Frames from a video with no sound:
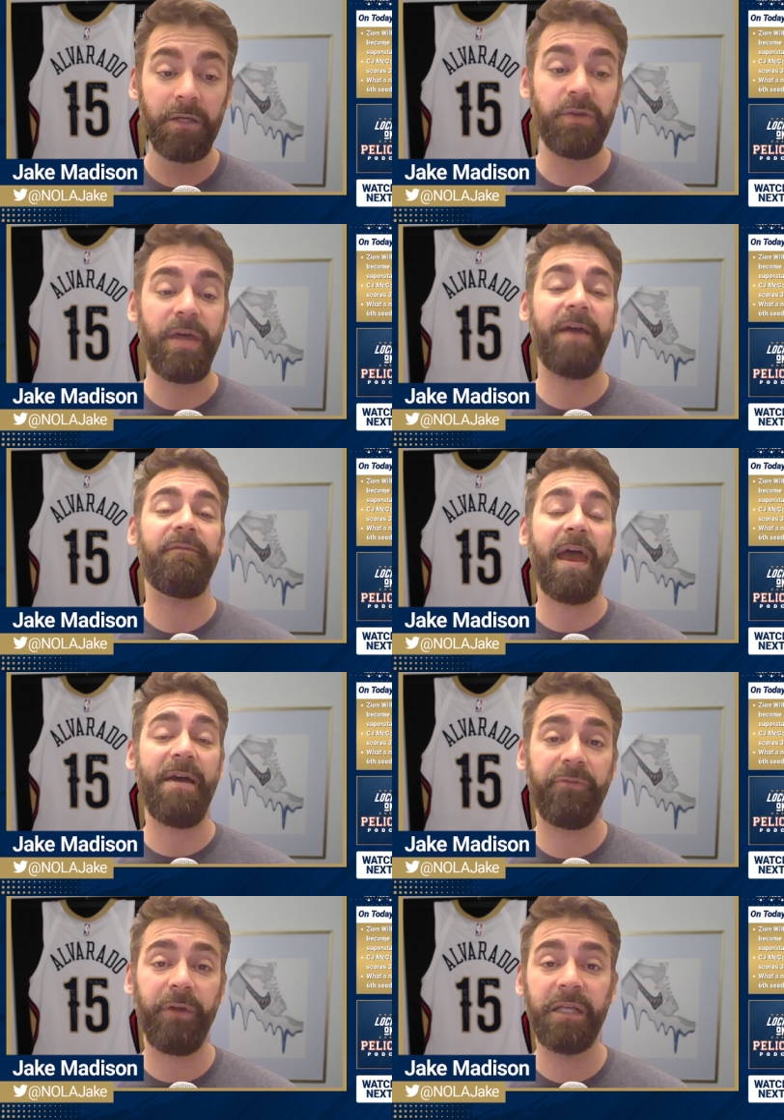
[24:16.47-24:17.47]
So they have
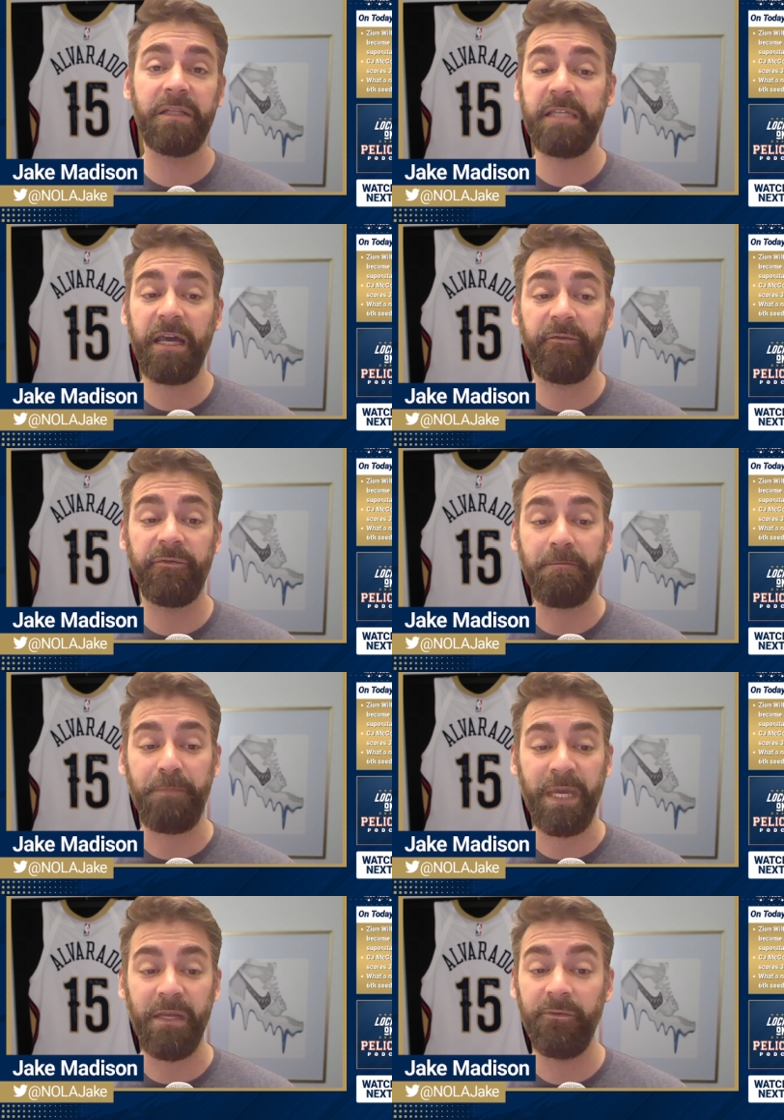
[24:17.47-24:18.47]
every incentive to
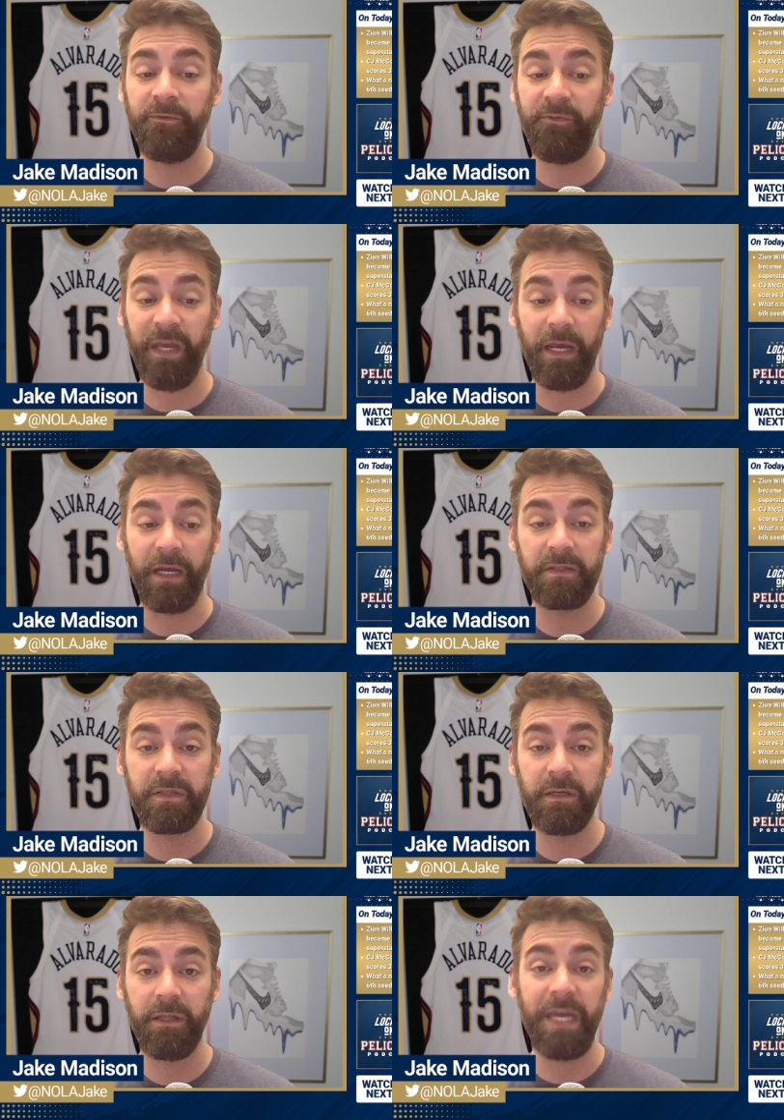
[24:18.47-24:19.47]
beat Phoenix.